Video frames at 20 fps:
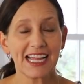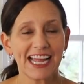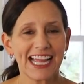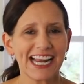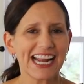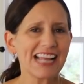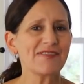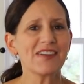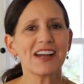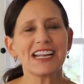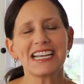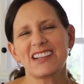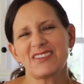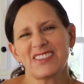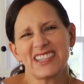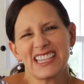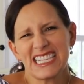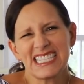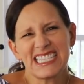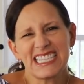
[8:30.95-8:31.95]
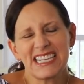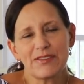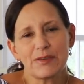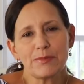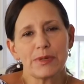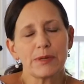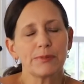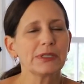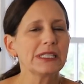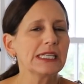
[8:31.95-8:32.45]
And I find after Thanksgiving,
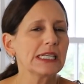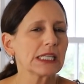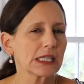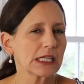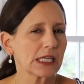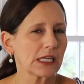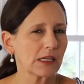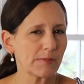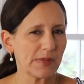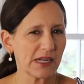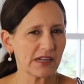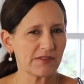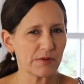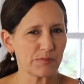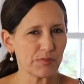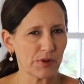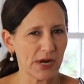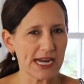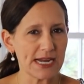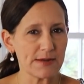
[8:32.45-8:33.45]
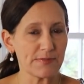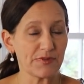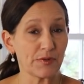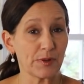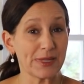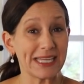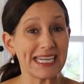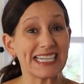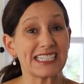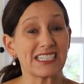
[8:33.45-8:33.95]
people need a little bit of a break before
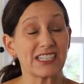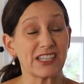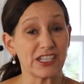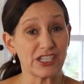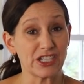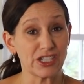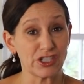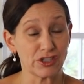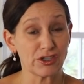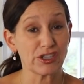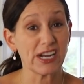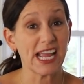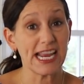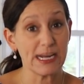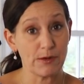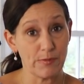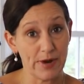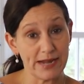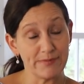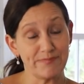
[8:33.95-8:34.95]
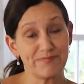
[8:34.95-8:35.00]
they get to the dessert anyway.